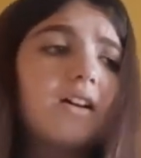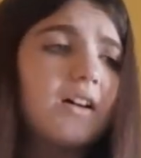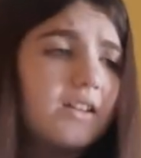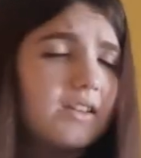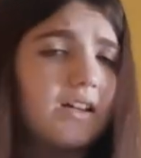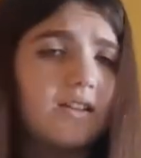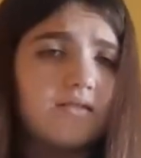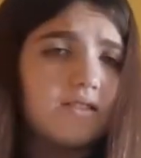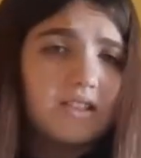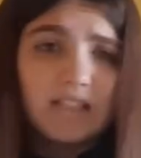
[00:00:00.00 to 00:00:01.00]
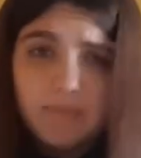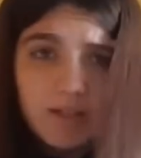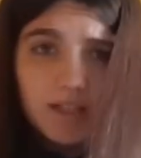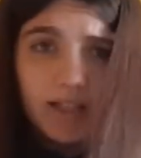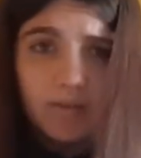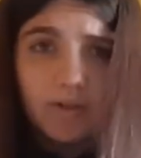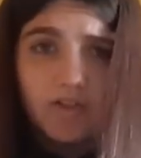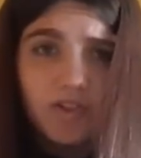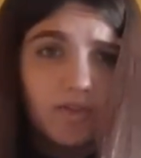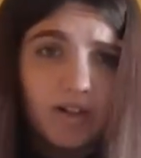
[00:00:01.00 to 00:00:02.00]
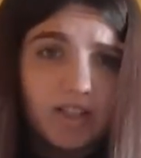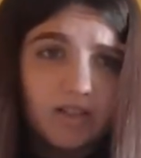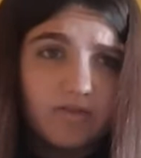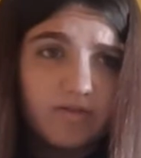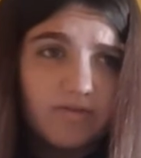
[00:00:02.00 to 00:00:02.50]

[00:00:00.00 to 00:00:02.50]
and then just keeping it that way for the rest of